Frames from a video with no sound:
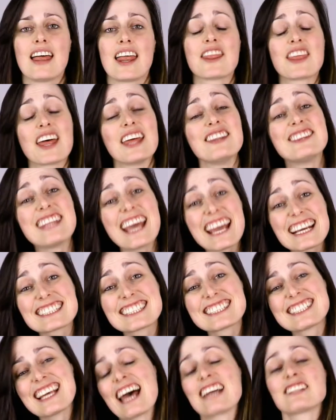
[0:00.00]
Then
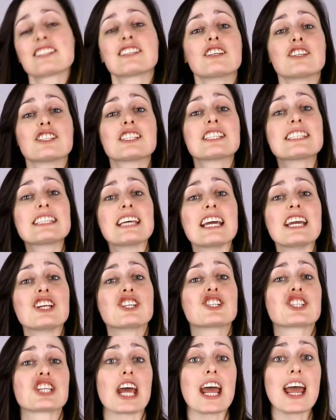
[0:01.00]
next, at the
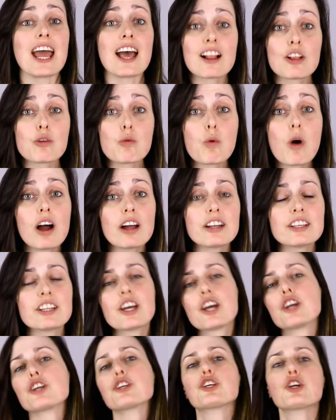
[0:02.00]
stage
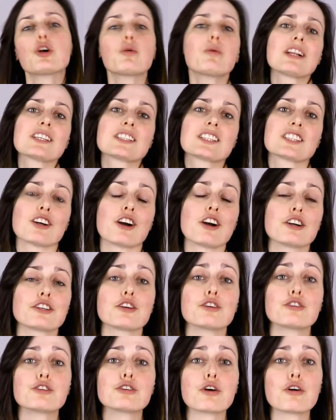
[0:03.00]
L1, you will start
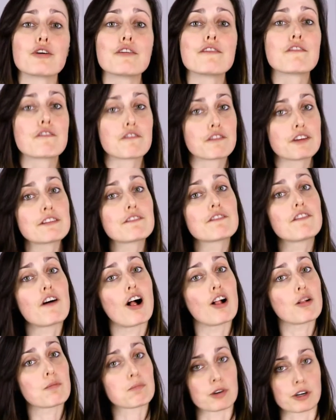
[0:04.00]
your
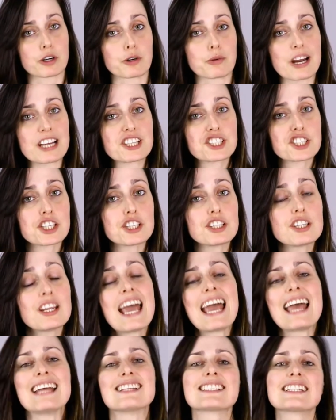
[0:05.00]
freefall progression,
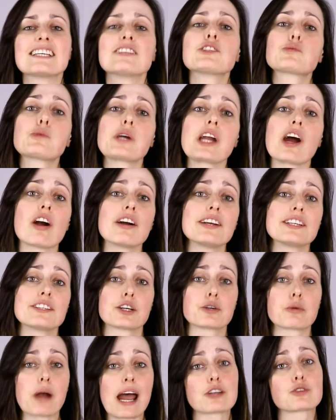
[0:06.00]
and since we are in
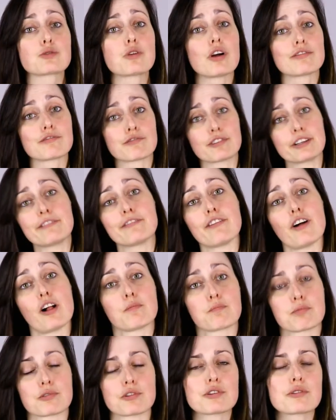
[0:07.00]
the gradual
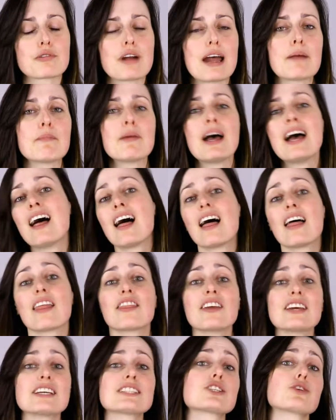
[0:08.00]
freefall program,
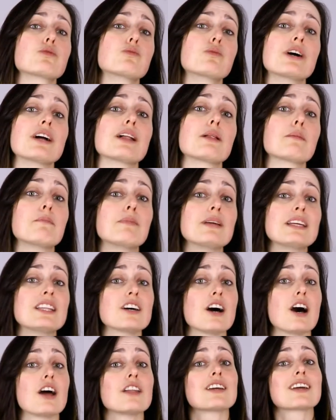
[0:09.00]
this will be
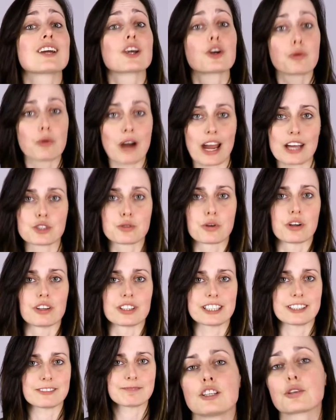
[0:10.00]
done gradually.